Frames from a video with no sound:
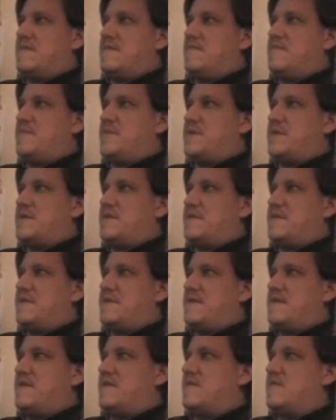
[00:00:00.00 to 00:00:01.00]
But
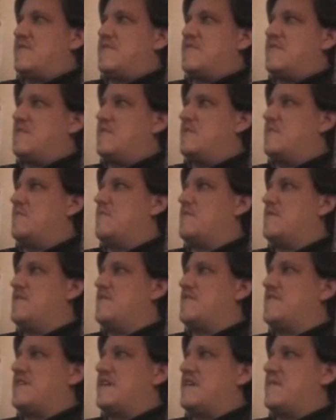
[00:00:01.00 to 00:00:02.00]
you know, and so when
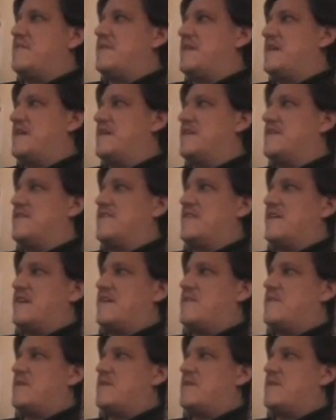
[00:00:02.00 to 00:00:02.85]
you think about it, it's like,